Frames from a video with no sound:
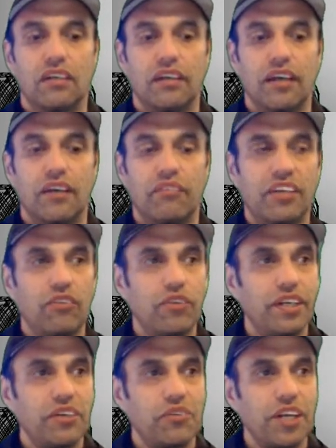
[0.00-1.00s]
I mean,
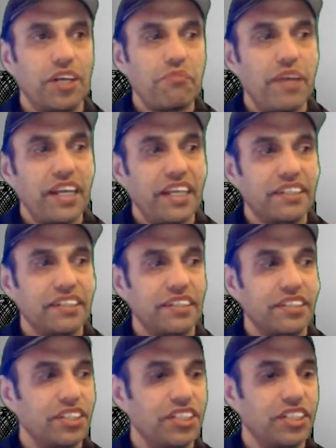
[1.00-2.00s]
when I make a
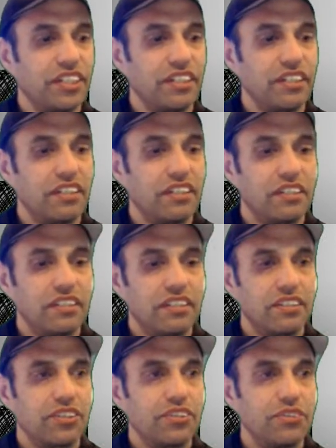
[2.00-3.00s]
decision
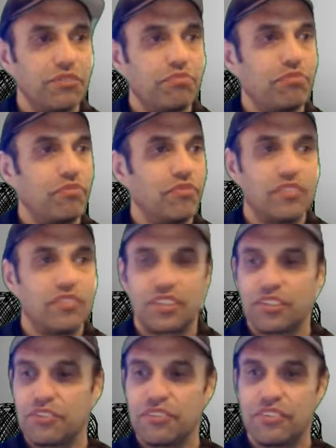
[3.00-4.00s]
to
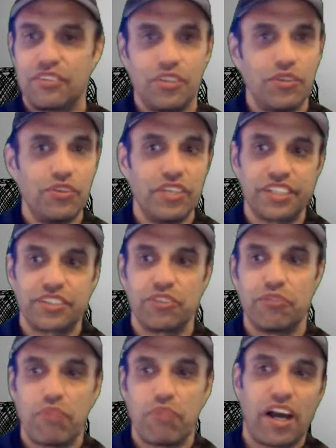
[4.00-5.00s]
do this or
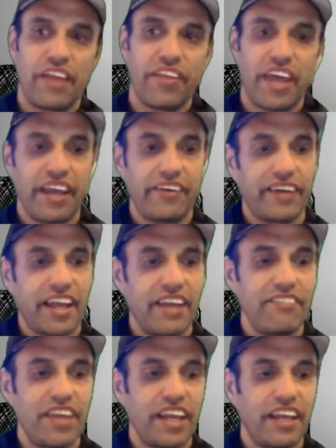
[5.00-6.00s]
buy that or
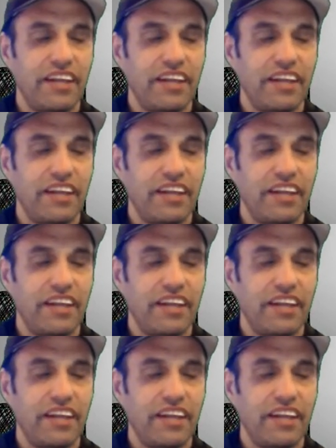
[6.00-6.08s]
have that,